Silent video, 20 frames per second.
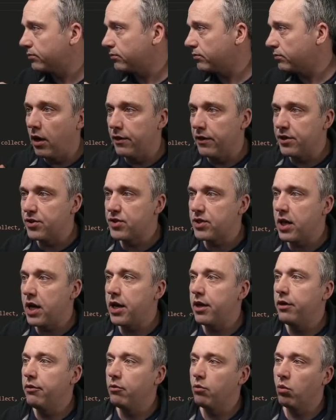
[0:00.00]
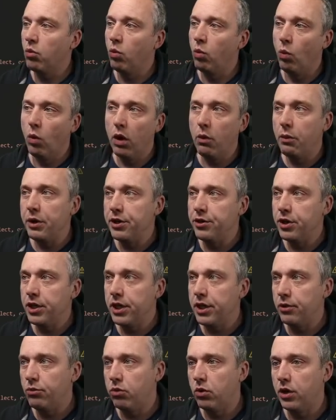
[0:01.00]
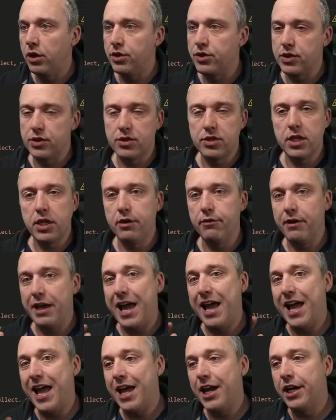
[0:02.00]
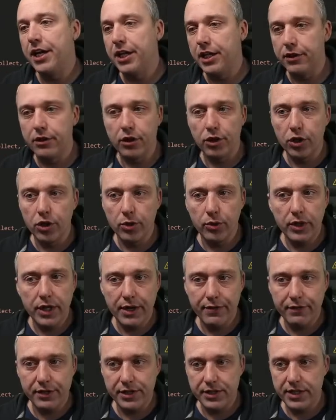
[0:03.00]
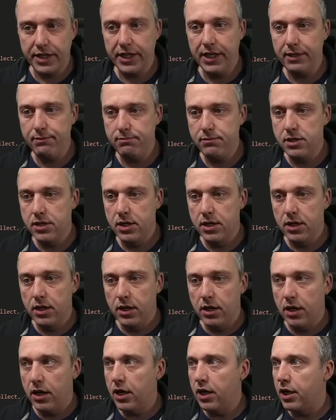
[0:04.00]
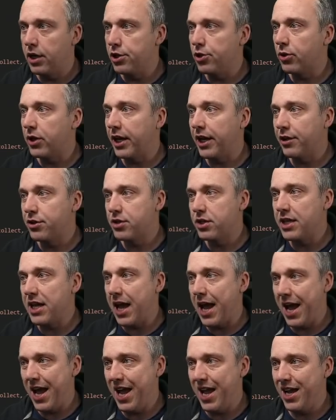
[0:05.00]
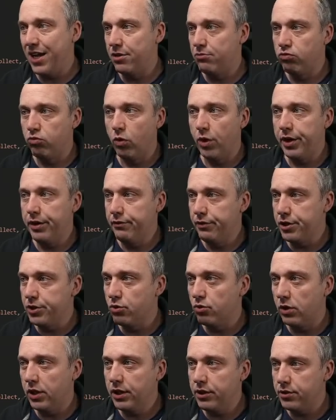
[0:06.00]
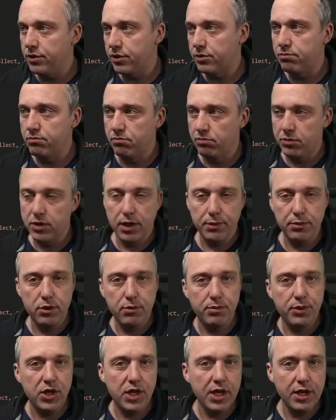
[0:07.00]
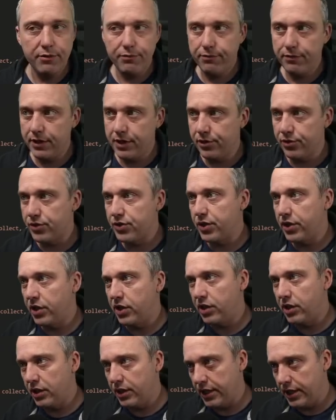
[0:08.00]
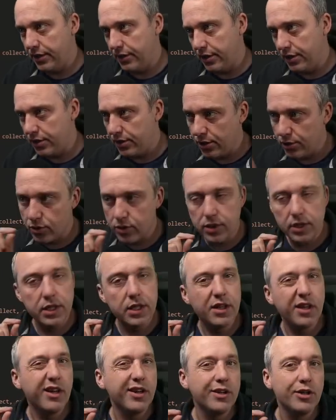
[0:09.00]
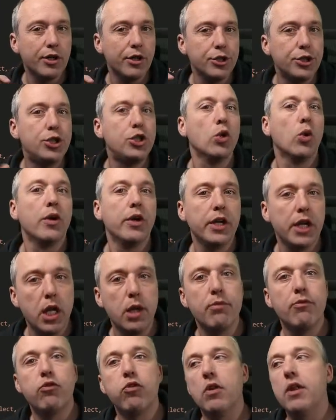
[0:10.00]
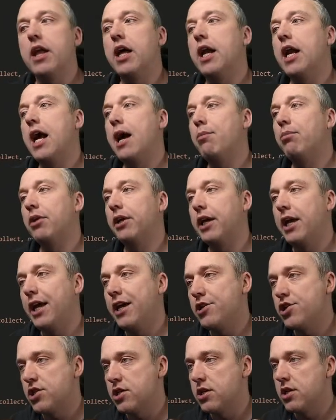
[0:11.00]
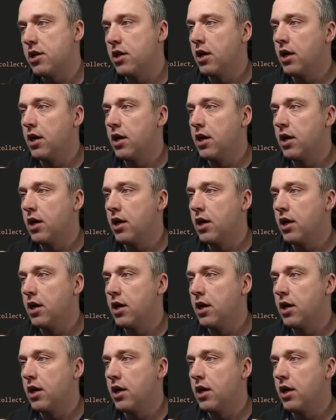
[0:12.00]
On this side, what we did was instead of editing the GUI every time, uh, you can actually add whatever you want, just WPF install, and then usually a, a short name for that application.